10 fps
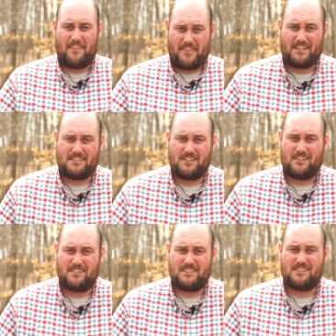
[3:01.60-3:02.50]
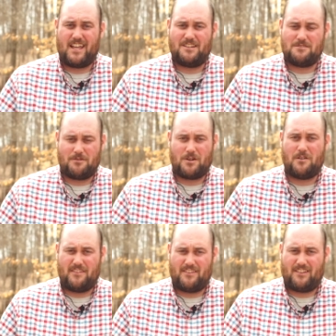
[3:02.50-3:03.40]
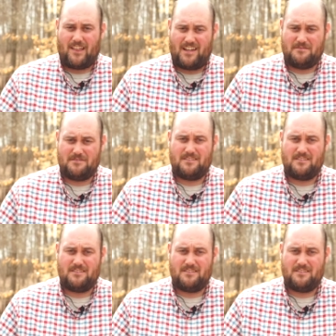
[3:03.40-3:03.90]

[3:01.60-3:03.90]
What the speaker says: that certain stage of growth in their life.